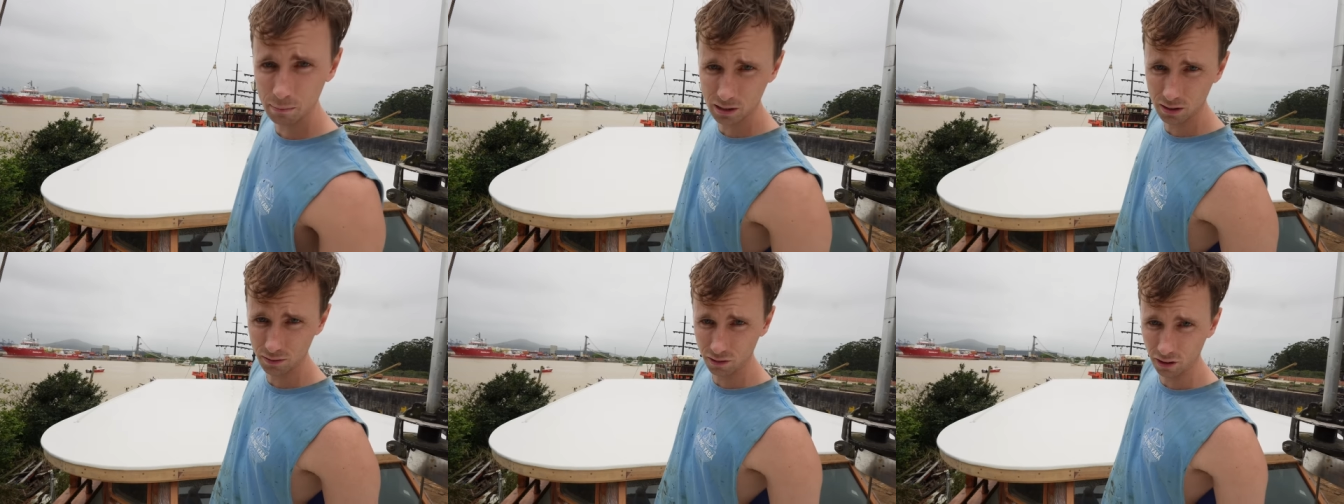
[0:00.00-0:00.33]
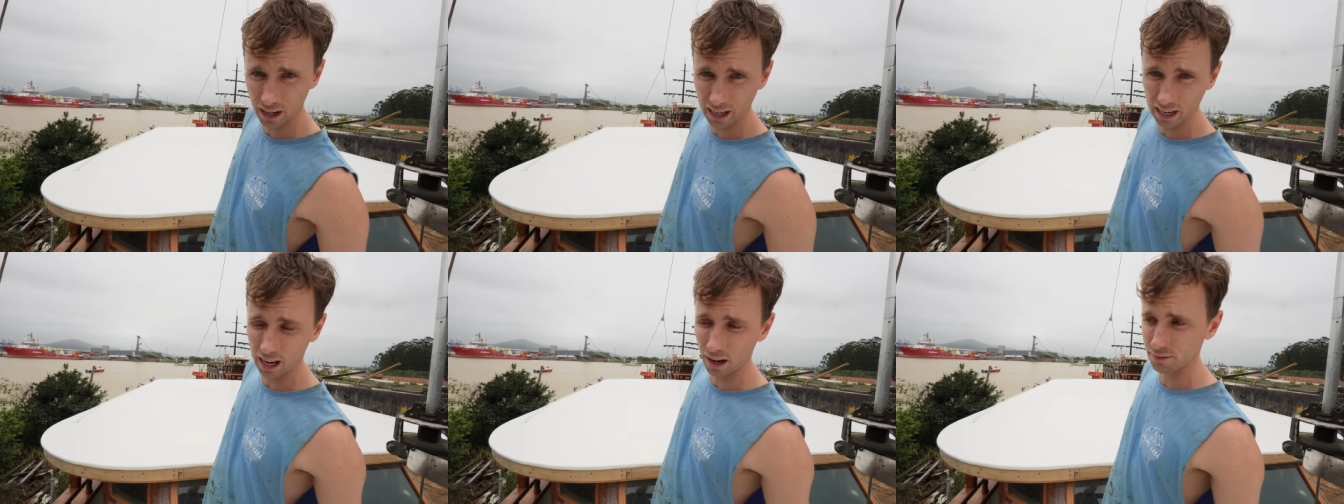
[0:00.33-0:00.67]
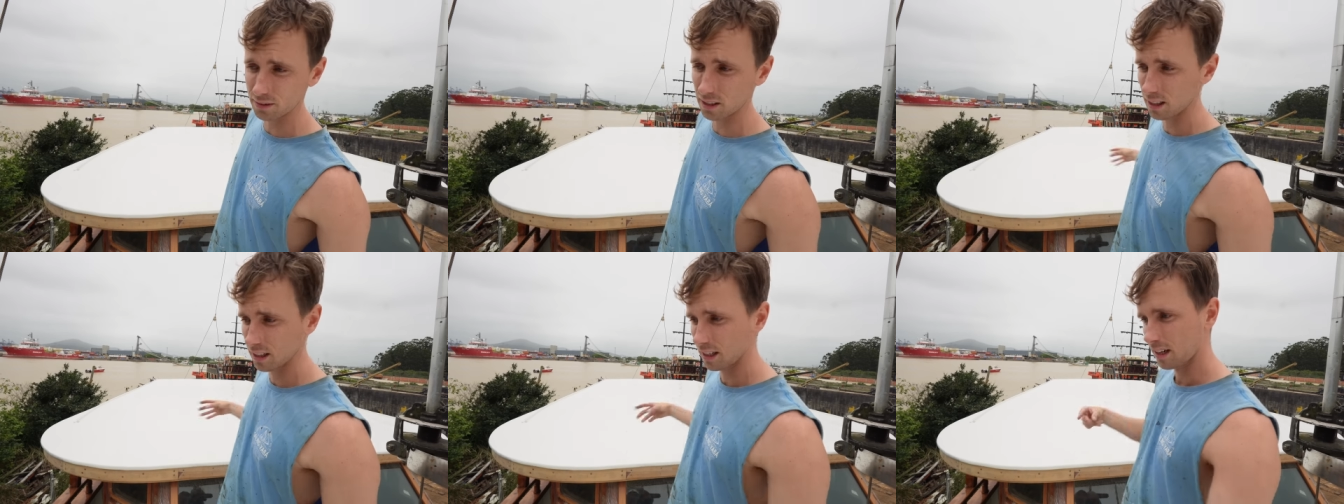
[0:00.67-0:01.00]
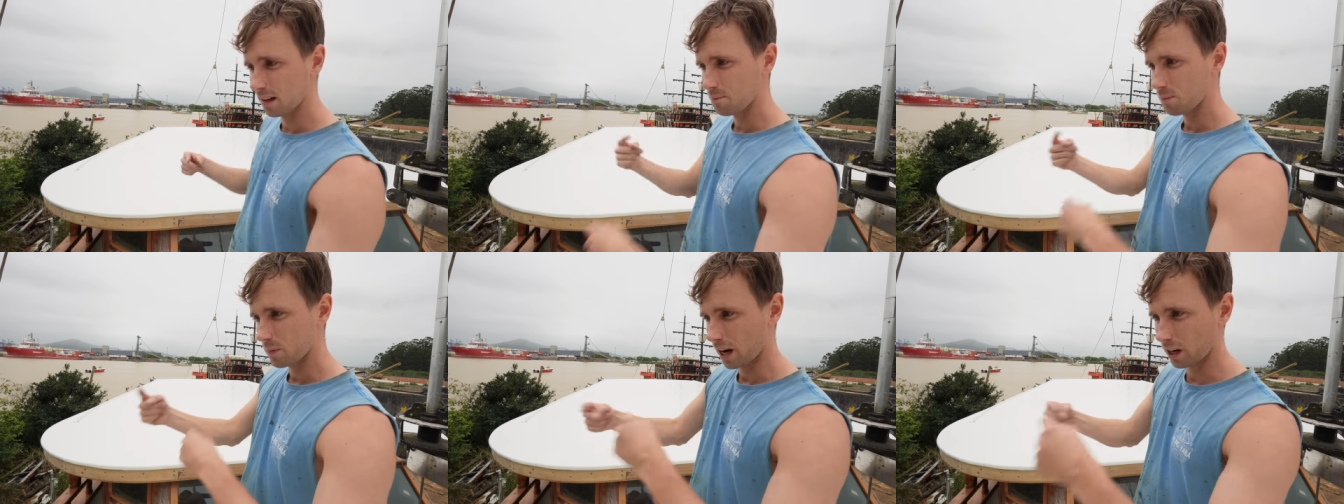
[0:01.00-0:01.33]
bit of grey left
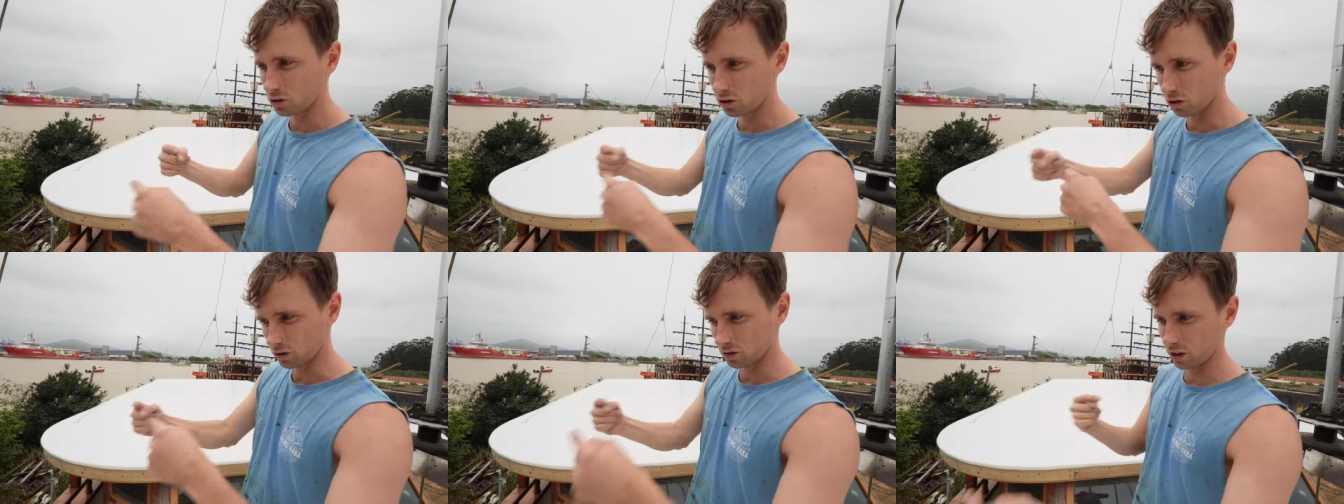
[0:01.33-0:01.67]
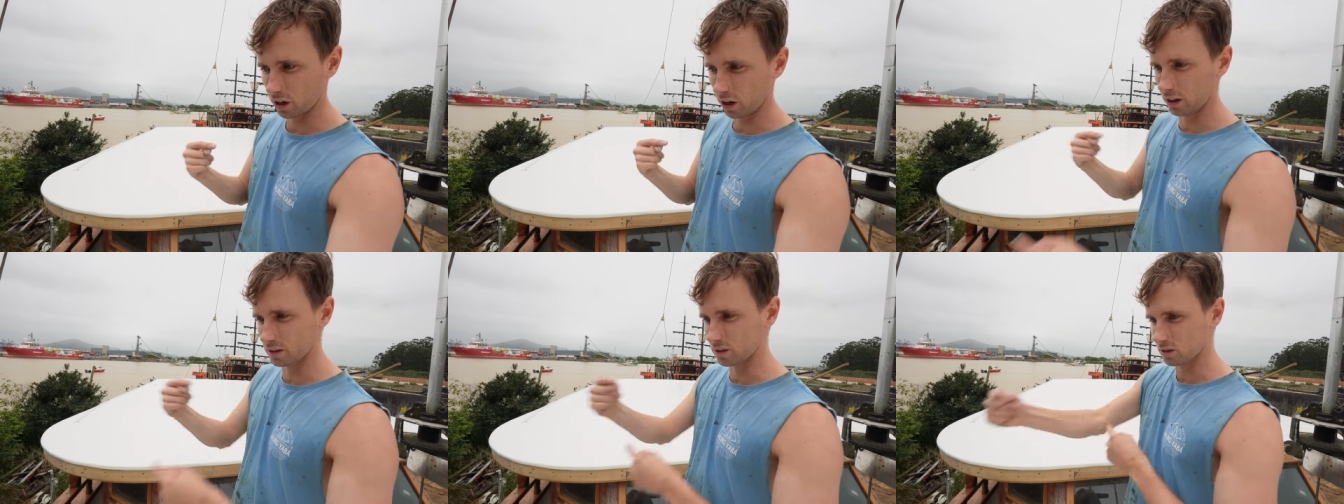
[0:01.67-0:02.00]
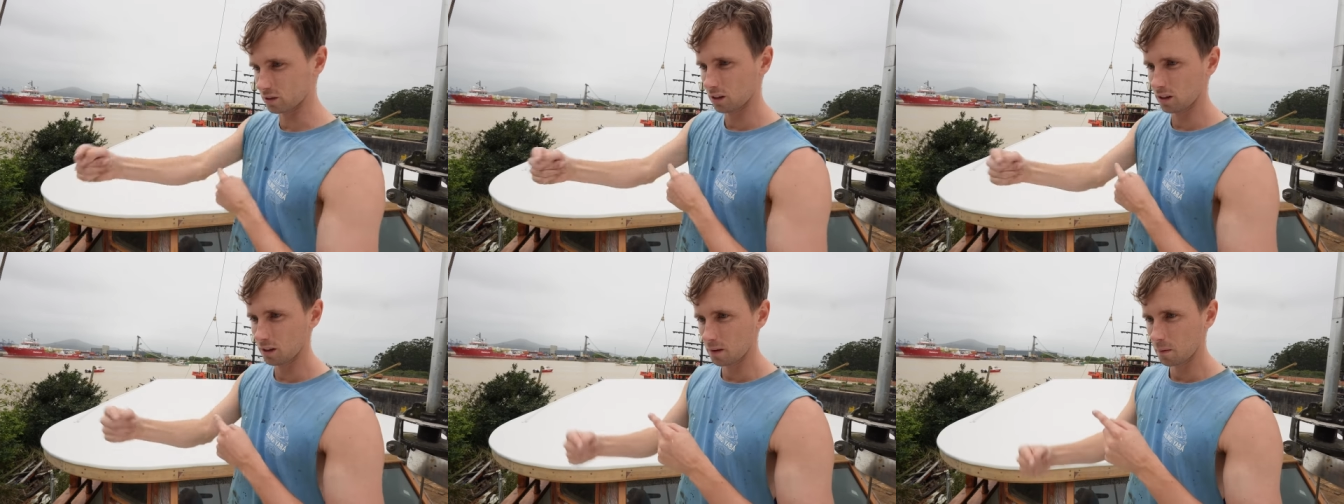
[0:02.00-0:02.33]
and took turns